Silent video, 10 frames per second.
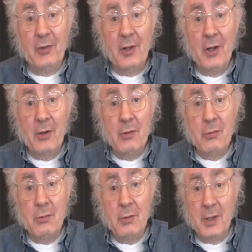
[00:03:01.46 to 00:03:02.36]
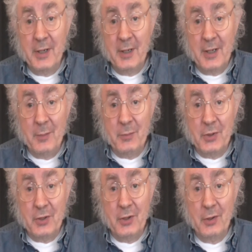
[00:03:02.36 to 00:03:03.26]
slowly come
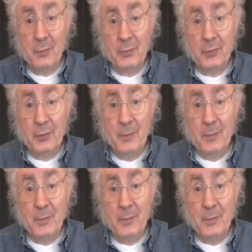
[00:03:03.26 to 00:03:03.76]
to terms